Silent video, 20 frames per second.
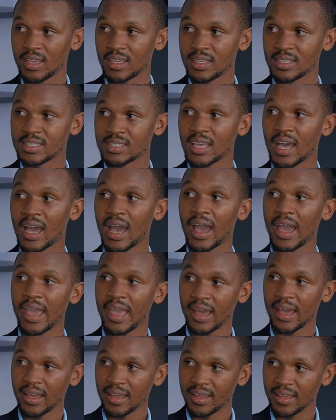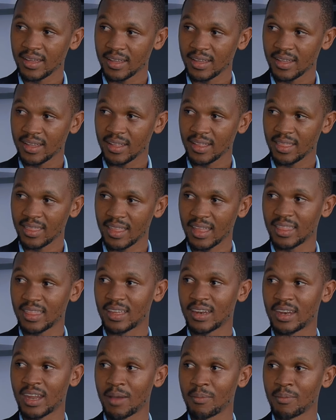is higher than
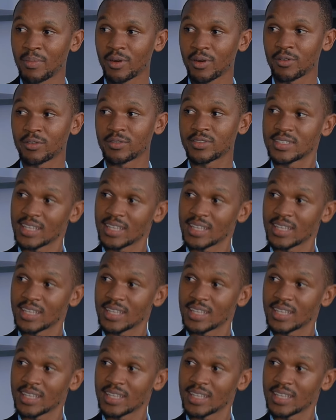the number of